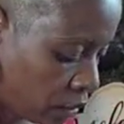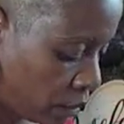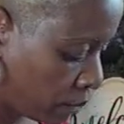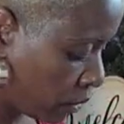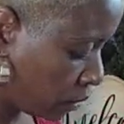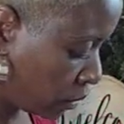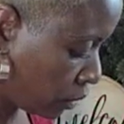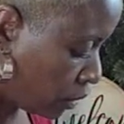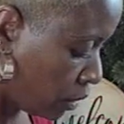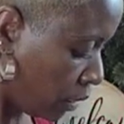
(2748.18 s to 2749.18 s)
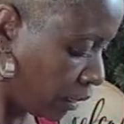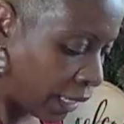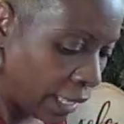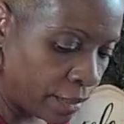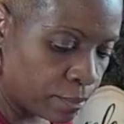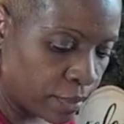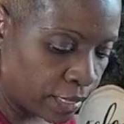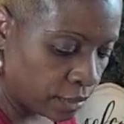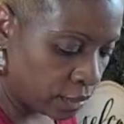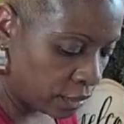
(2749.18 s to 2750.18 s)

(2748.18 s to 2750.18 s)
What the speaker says: among like-minded